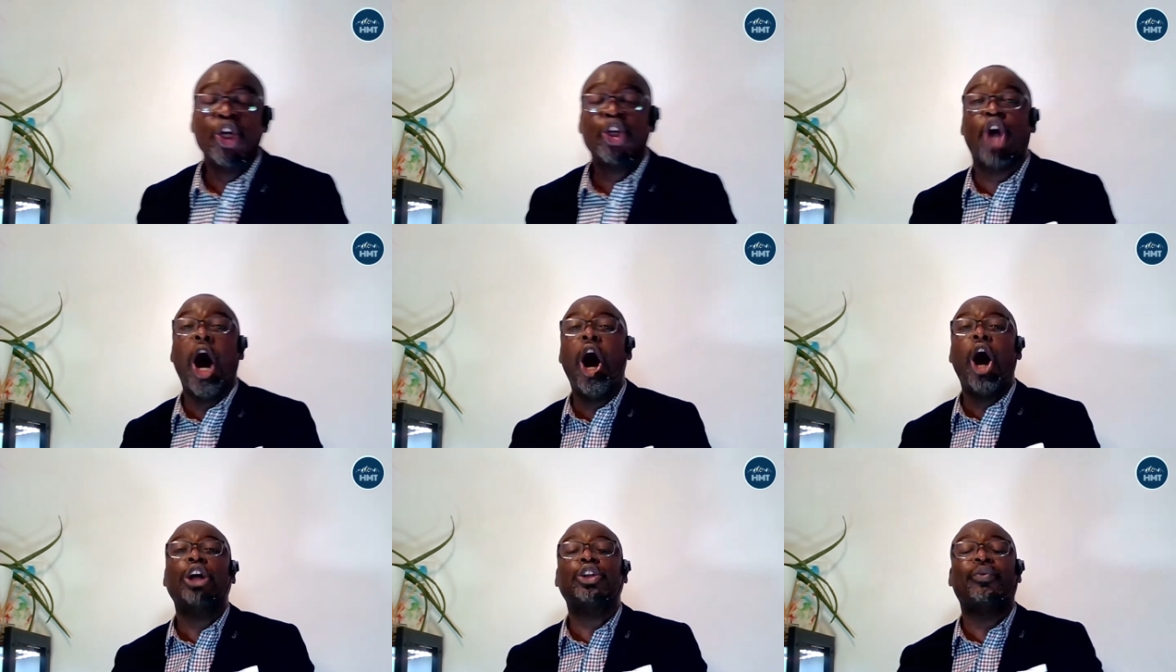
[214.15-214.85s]

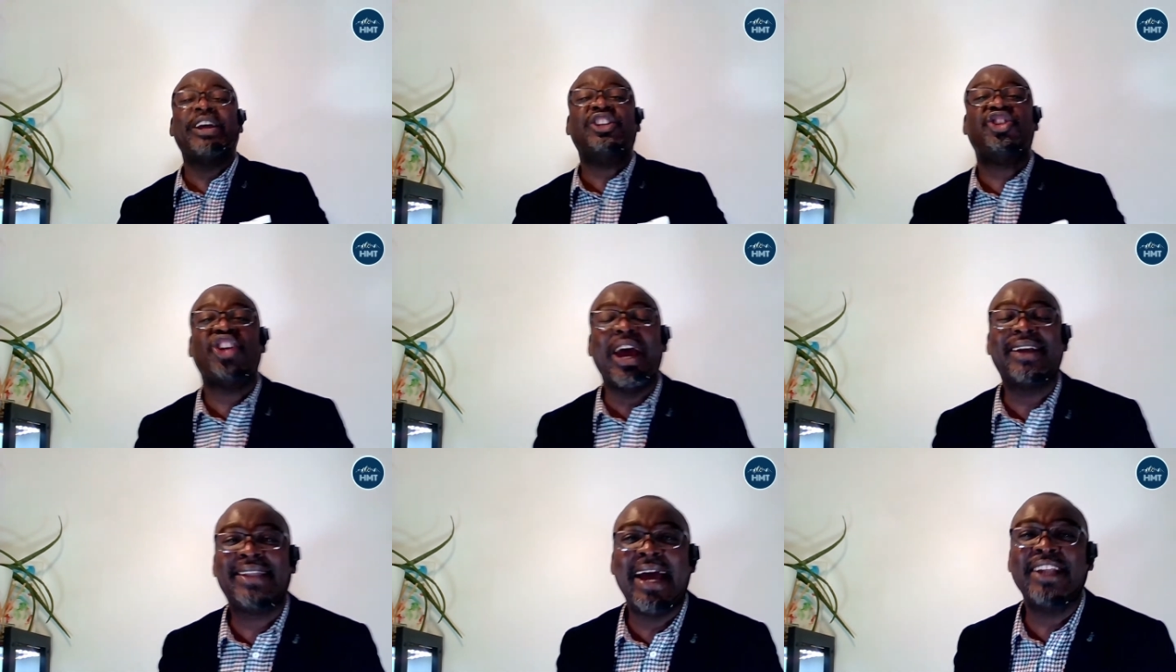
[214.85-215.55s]
God
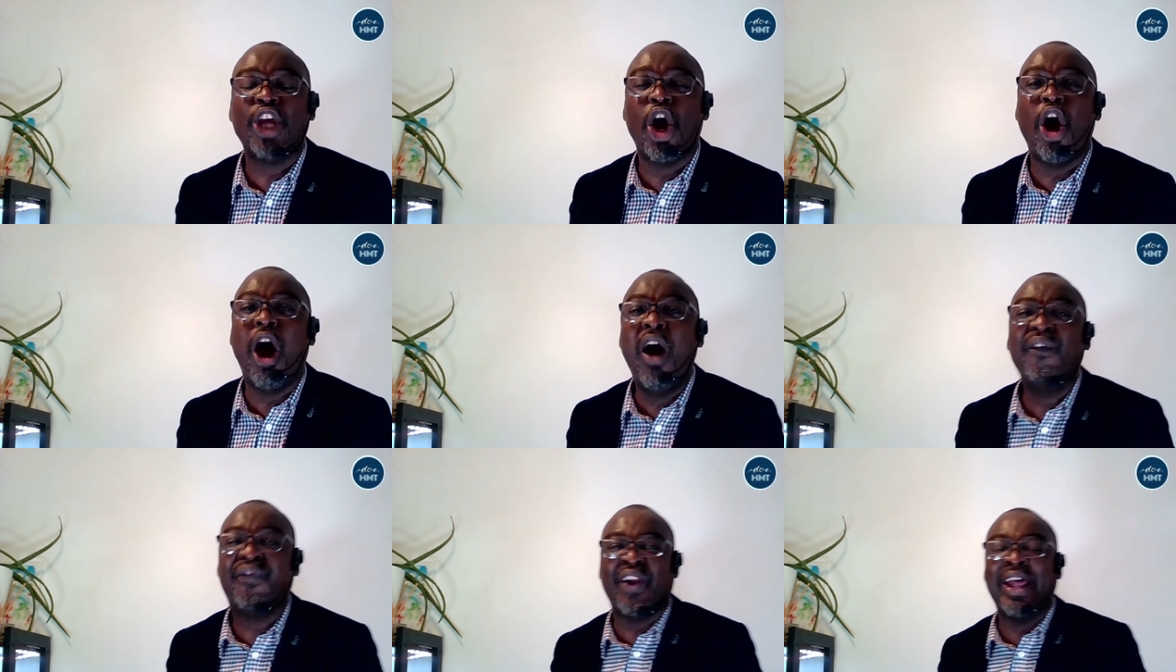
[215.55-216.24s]
rejected the
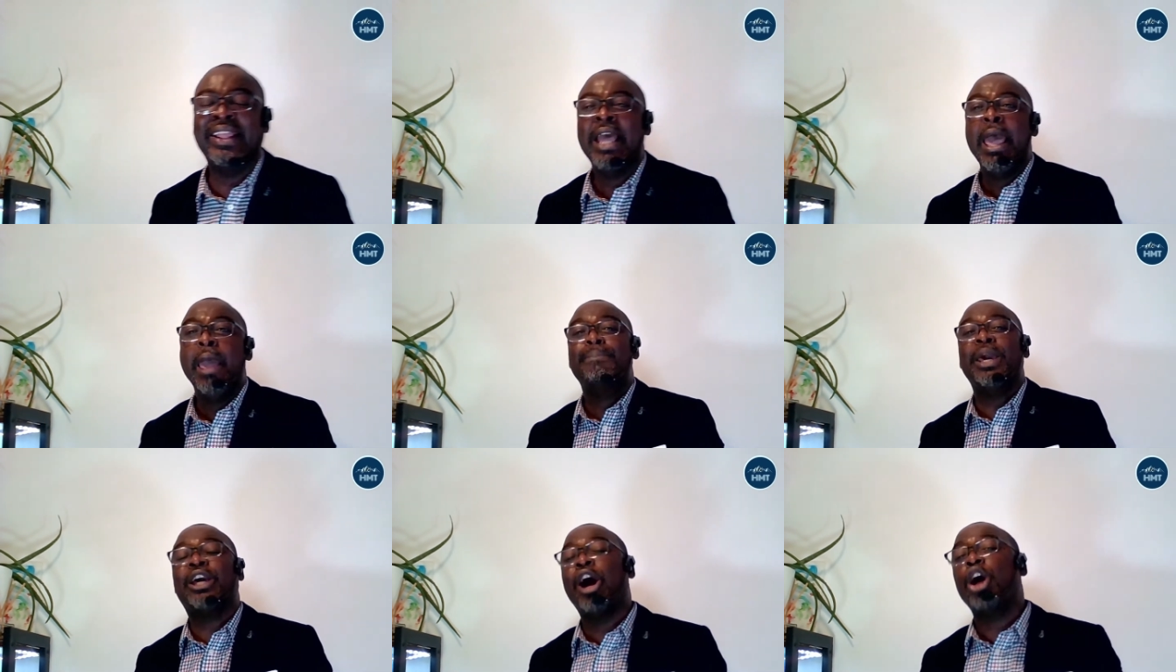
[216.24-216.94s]
offering
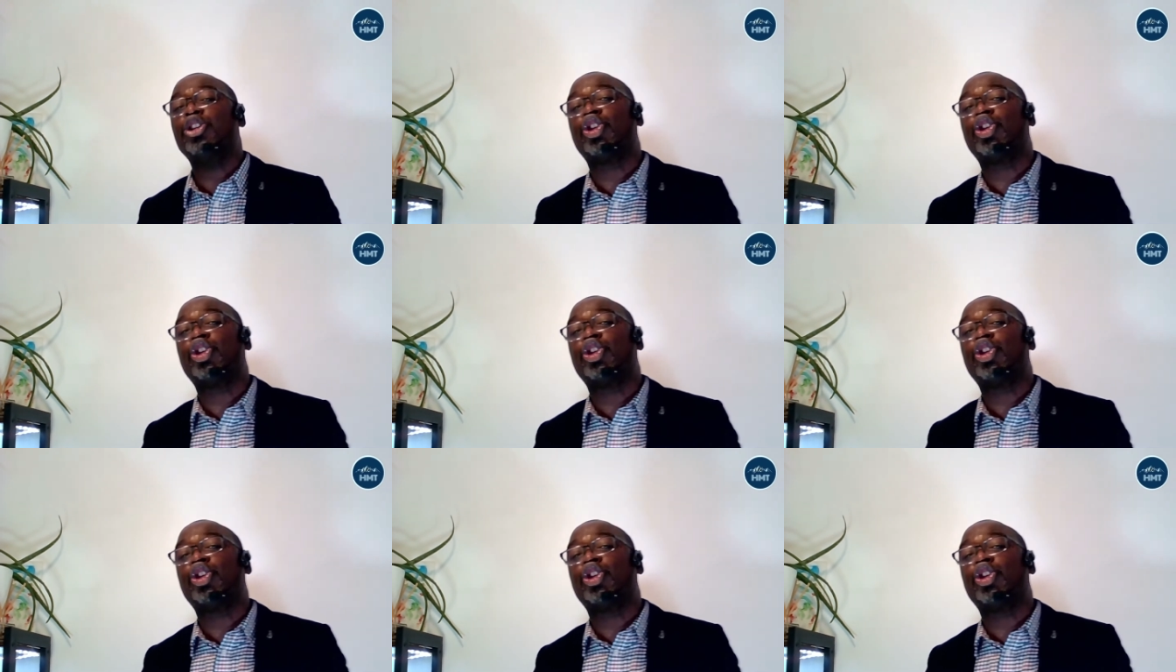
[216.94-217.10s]
because